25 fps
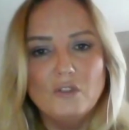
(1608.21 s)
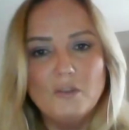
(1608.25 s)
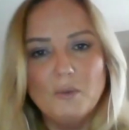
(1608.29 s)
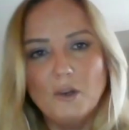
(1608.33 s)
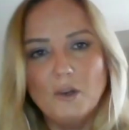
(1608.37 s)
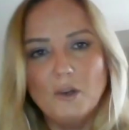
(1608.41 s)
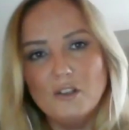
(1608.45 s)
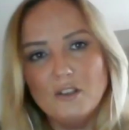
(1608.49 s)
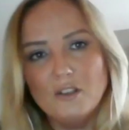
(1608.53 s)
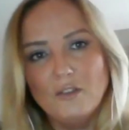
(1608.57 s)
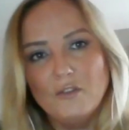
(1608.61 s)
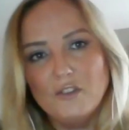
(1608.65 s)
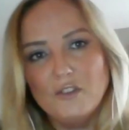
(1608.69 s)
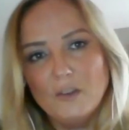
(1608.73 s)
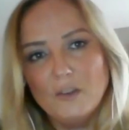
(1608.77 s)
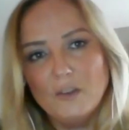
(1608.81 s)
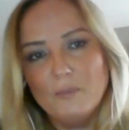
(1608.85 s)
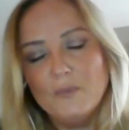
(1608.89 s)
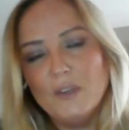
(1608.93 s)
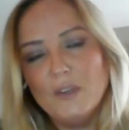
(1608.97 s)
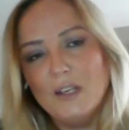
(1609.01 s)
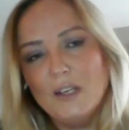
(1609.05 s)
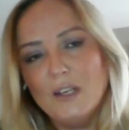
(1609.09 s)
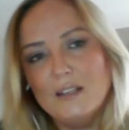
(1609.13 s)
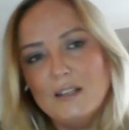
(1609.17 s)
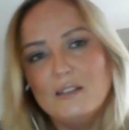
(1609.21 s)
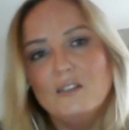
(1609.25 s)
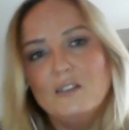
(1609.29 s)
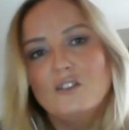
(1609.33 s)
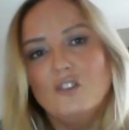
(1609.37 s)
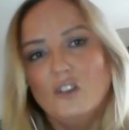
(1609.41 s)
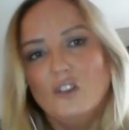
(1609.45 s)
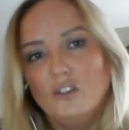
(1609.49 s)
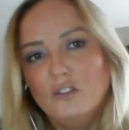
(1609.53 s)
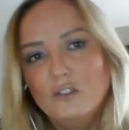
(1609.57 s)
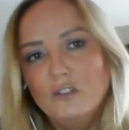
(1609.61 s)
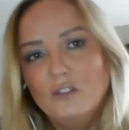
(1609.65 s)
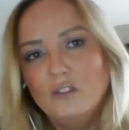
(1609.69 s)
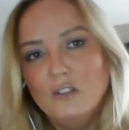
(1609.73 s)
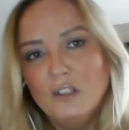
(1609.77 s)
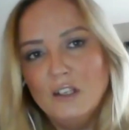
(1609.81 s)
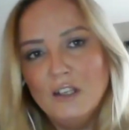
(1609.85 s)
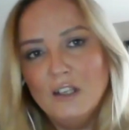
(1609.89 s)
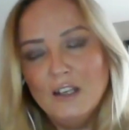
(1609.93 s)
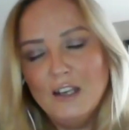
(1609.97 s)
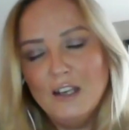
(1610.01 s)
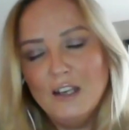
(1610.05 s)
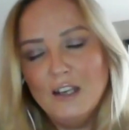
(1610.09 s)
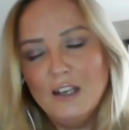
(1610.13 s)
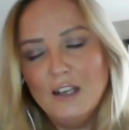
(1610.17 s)
Because if something isn't done
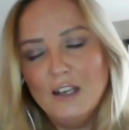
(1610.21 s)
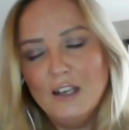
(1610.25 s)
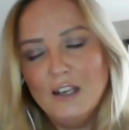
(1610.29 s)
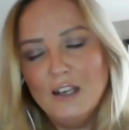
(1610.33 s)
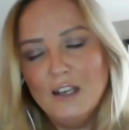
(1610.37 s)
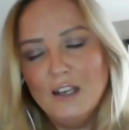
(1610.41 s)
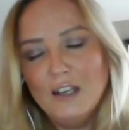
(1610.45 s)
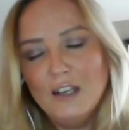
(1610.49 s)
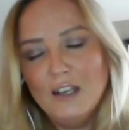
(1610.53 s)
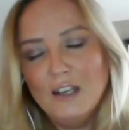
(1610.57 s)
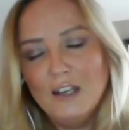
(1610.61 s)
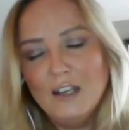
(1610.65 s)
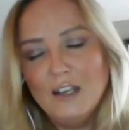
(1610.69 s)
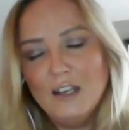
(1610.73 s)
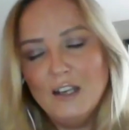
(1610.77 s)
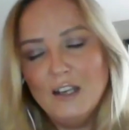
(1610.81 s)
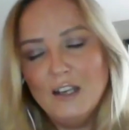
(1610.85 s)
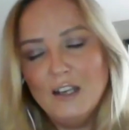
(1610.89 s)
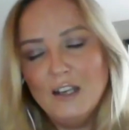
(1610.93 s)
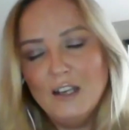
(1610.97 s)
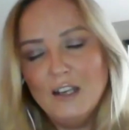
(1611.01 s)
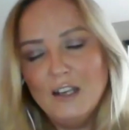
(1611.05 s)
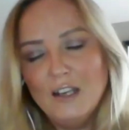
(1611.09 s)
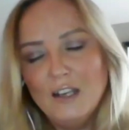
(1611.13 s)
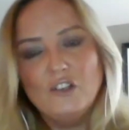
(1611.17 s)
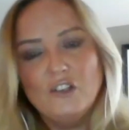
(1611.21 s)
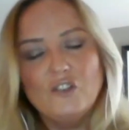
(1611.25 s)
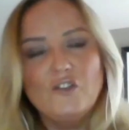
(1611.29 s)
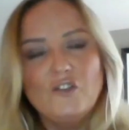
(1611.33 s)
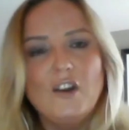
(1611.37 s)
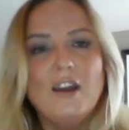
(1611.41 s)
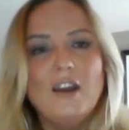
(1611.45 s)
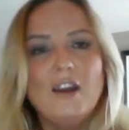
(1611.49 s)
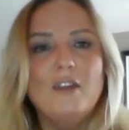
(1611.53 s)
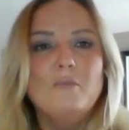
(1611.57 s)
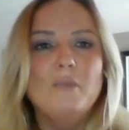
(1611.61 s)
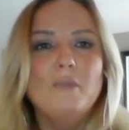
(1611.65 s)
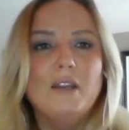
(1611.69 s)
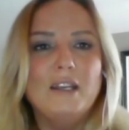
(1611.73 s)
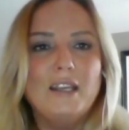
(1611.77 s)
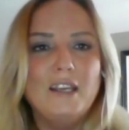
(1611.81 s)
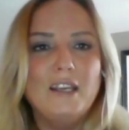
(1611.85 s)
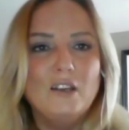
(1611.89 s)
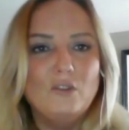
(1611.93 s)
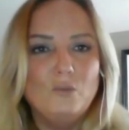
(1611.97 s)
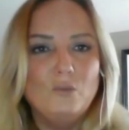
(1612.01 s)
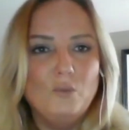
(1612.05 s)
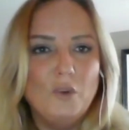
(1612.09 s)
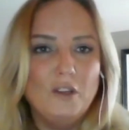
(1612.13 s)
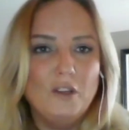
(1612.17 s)
in order to try and mitigate
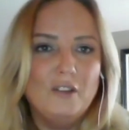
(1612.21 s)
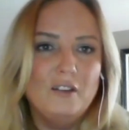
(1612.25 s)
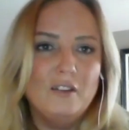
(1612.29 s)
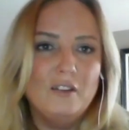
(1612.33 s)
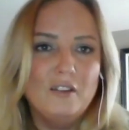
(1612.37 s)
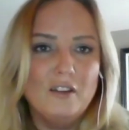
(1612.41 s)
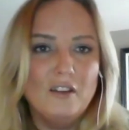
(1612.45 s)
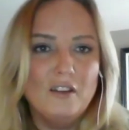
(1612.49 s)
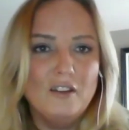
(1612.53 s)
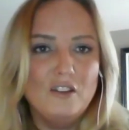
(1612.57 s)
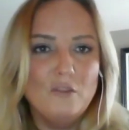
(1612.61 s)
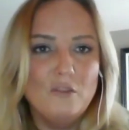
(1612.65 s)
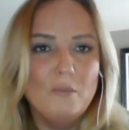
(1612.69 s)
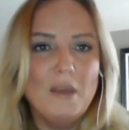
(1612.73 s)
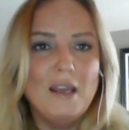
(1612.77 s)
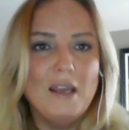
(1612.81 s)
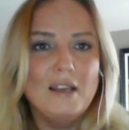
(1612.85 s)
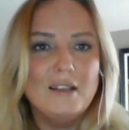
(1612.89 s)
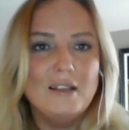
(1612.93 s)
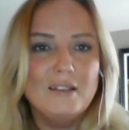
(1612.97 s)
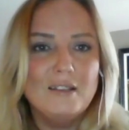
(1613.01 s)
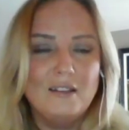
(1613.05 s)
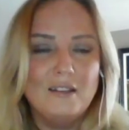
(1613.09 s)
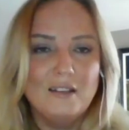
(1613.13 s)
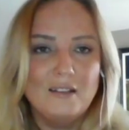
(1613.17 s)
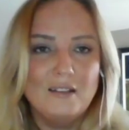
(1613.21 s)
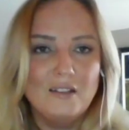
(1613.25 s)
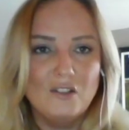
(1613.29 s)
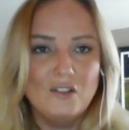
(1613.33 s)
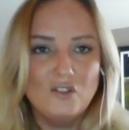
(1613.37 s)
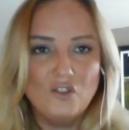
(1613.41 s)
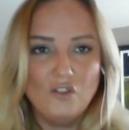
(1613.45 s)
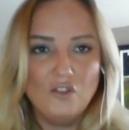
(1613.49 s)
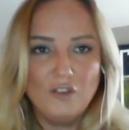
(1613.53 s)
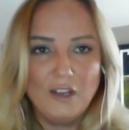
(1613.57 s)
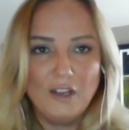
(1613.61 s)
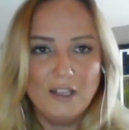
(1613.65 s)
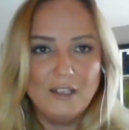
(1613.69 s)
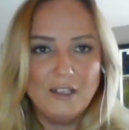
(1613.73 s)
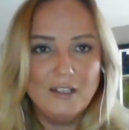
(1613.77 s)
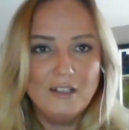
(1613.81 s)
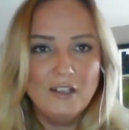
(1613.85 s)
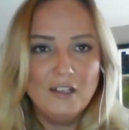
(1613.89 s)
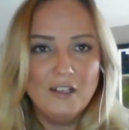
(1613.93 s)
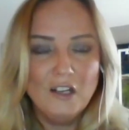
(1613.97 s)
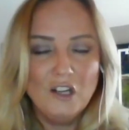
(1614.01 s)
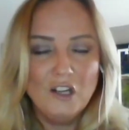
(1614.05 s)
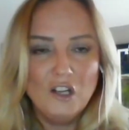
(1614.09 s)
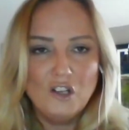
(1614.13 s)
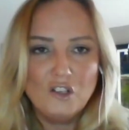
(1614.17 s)
what the mess that this has created,
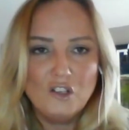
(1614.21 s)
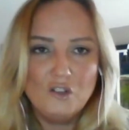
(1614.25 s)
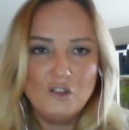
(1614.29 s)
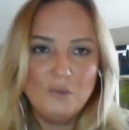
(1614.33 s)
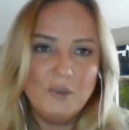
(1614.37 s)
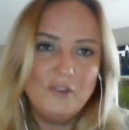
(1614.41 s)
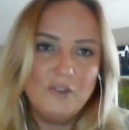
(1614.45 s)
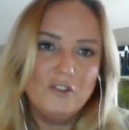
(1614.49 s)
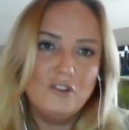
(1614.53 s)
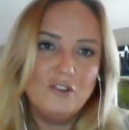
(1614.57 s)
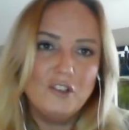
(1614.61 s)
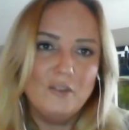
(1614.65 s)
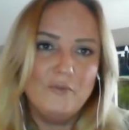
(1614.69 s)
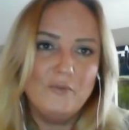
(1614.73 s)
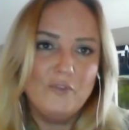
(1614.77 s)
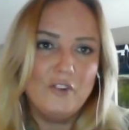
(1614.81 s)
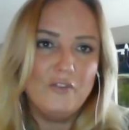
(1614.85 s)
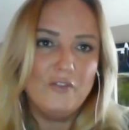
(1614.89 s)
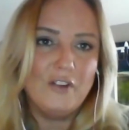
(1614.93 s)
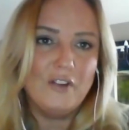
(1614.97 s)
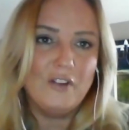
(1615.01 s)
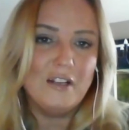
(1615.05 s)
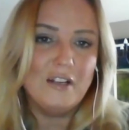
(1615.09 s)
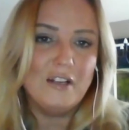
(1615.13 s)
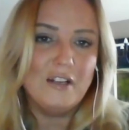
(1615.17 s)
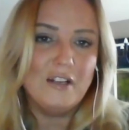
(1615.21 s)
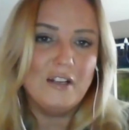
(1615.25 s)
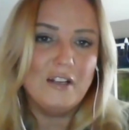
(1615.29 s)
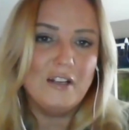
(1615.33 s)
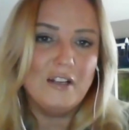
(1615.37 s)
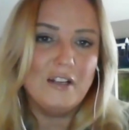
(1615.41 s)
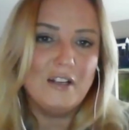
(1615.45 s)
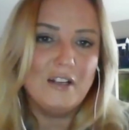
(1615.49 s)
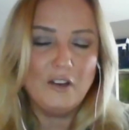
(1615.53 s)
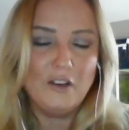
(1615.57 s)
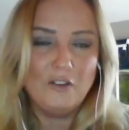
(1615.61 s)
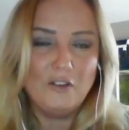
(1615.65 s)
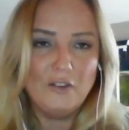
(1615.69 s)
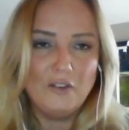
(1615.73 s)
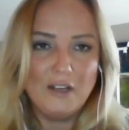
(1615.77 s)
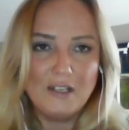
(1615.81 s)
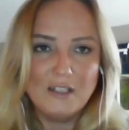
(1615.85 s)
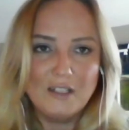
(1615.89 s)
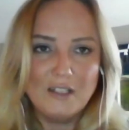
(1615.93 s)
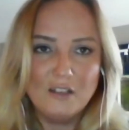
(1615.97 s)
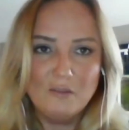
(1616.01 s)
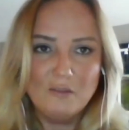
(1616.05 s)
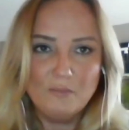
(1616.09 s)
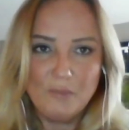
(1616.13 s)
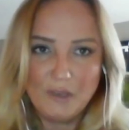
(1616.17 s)
so we've done something for a very specific reason,
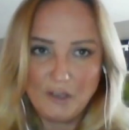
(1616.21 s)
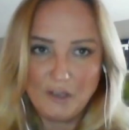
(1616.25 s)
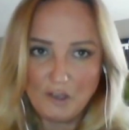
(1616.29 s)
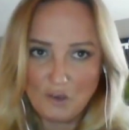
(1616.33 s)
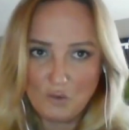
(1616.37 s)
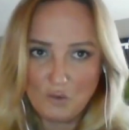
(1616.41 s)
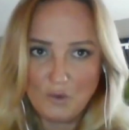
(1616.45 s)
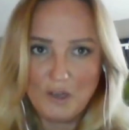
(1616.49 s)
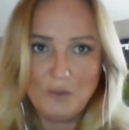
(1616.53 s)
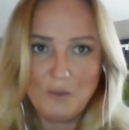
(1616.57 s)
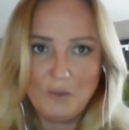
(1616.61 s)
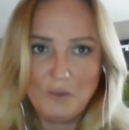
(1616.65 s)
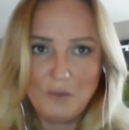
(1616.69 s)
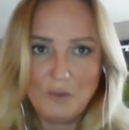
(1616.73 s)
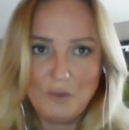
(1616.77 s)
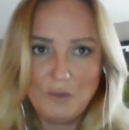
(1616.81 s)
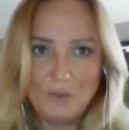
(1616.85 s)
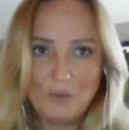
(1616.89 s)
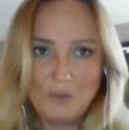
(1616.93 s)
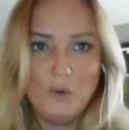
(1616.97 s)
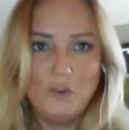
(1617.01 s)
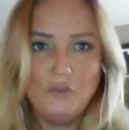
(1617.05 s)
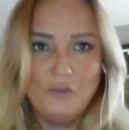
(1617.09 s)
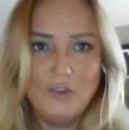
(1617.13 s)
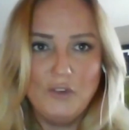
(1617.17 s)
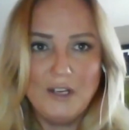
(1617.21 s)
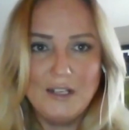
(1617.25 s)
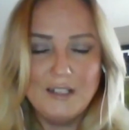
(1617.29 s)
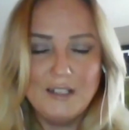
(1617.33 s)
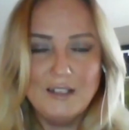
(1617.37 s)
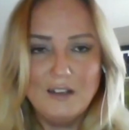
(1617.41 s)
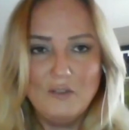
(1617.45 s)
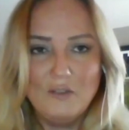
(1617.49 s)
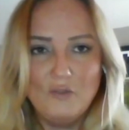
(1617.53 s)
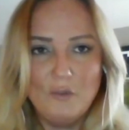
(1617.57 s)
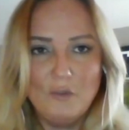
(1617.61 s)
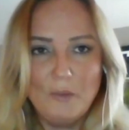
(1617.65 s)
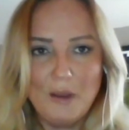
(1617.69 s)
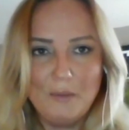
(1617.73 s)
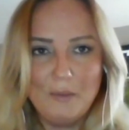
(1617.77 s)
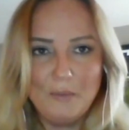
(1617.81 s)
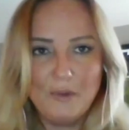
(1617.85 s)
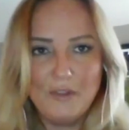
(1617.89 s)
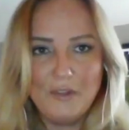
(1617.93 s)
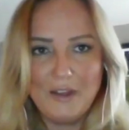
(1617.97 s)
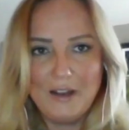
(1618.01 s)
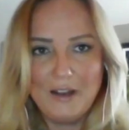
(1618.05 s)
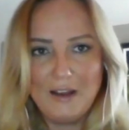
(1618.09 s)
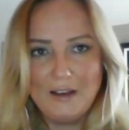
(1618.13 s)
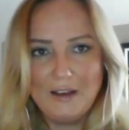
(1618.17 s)
but it only was for one reason. And remember,
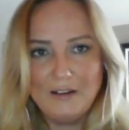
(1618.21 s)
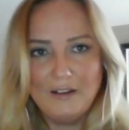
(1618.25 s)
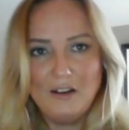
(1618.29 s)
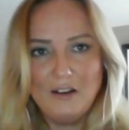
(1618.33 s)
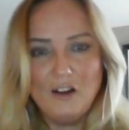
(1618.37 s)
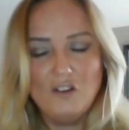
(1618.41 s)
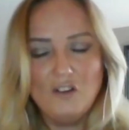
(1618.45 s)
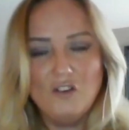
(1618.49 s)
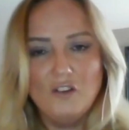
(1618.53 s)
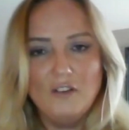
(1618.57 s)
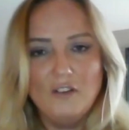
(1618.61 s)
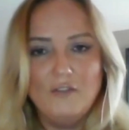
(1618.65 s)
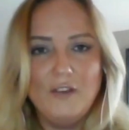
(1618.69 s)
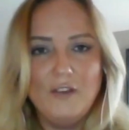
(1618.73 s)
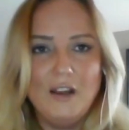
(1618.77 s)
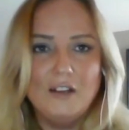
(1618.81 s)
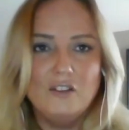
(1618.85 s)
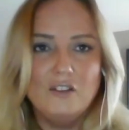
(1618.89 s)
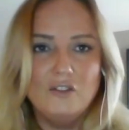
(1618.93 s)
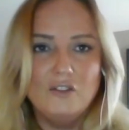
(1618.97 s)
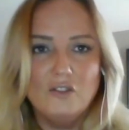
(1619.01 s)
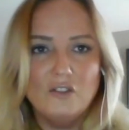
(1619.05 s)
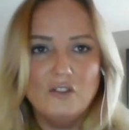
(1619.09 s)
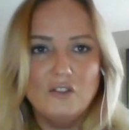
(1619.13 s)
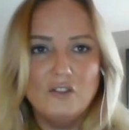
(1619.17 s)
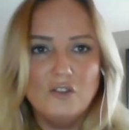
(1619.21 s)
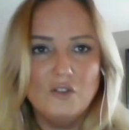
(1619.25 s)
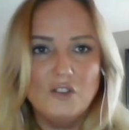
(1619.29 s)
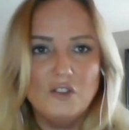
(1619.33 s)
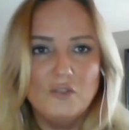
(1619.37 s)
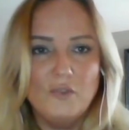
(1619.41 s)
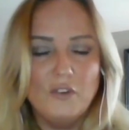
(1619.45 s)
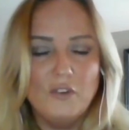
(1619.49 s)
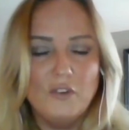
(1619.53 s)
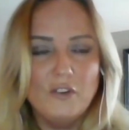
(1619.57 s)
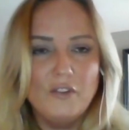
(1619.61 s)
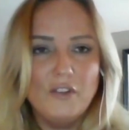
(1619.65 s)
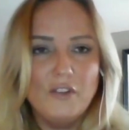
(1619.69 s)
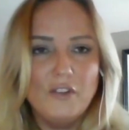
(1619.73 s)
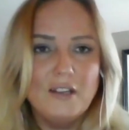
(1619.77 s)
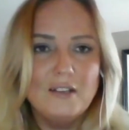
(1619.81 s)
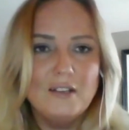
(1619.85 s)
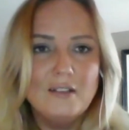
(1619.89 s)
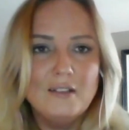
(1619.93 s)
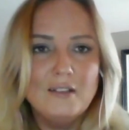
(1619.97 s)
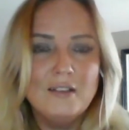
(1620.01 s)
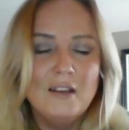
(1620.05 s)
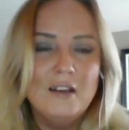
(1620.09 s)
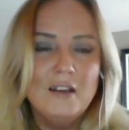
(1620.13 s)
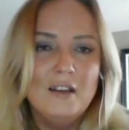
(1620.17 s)
that had a knock-on effect on all sorts of other
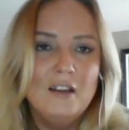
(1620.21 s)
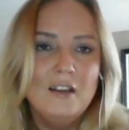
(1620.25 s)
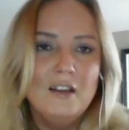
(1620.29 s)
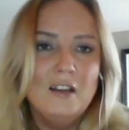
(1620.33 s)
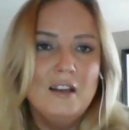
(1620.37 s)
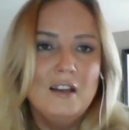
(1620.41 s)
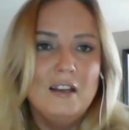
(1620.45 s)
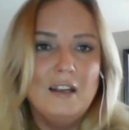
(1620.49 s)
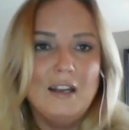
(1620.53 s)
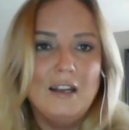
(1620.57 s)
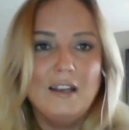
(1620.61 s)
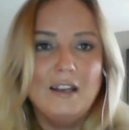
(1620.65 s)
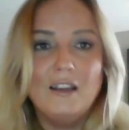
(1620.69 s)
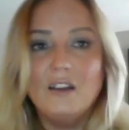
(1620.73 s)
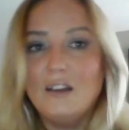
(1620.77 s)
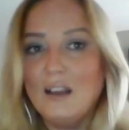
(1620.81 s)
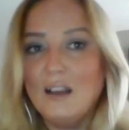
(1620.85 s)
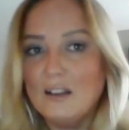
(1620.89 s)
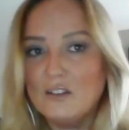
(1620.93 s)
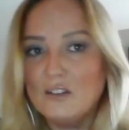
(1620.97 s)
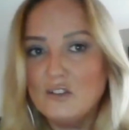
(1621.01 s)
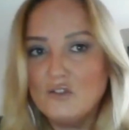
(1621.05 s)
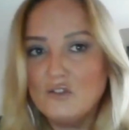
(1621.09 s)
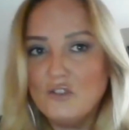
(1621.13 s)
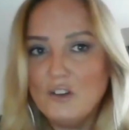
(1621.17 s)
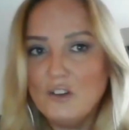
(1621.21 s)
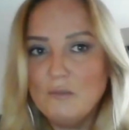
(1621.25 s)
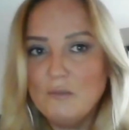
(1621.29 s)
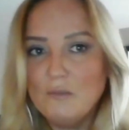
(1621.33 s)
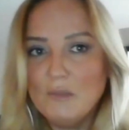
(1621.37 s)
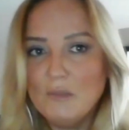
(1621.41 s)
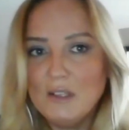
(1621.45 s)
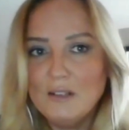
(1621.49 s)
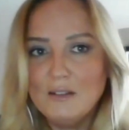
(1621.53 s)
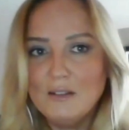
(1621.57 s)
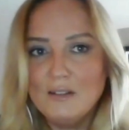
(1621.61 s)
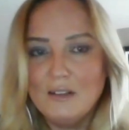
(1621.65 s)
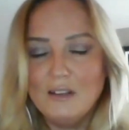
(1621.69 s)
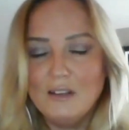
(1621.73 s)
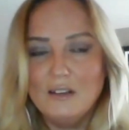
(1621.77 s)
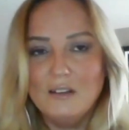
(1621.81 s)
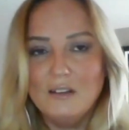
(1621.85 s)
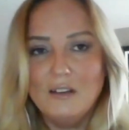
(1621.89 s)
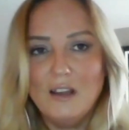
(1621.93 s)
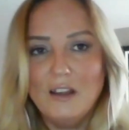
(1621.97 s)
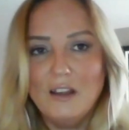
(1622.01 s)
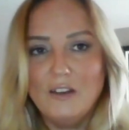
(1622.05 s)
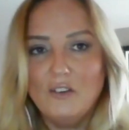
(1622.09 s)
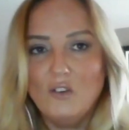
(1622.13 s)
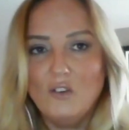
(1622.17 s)
things, like cancer treatments and
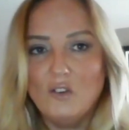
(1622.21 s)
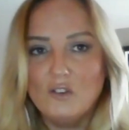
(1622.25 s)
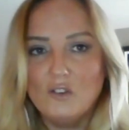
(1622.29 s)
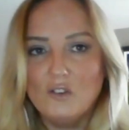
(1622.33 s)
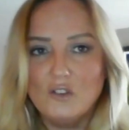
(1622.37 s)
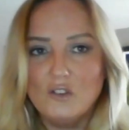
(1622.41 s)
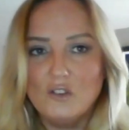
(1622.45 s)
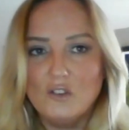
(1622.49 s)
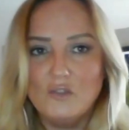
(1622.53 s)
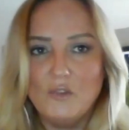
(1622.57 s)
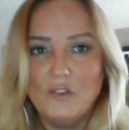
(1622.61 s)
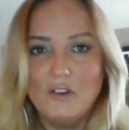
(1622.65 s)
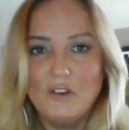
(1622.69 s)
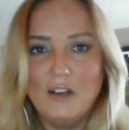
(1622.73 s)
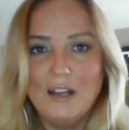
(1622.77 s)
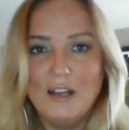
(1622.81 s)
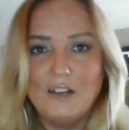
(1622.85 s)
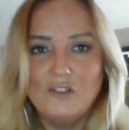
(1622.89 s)
all sorts of other elective